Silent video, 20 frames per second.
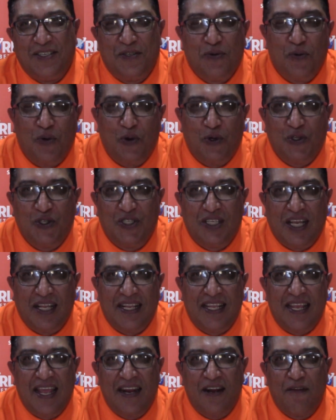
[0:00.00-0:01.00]
towards
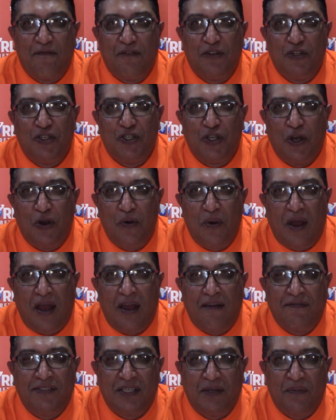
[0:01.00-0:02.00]
the end of the show
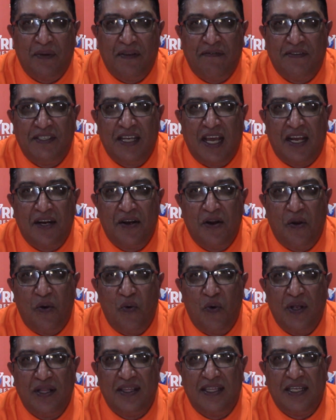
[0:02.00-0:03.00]
after we've done
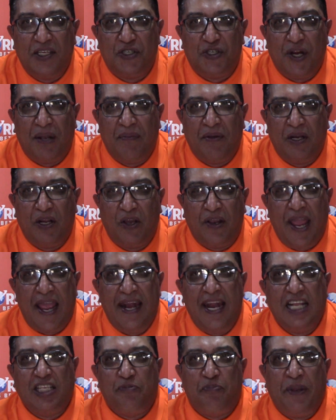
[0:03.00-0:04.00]
with the treble. Okay,
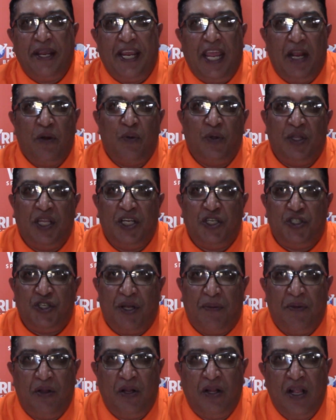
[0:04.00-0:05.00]
let's begin with the
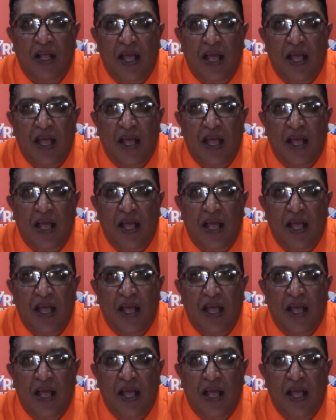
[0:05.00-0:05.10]
treble.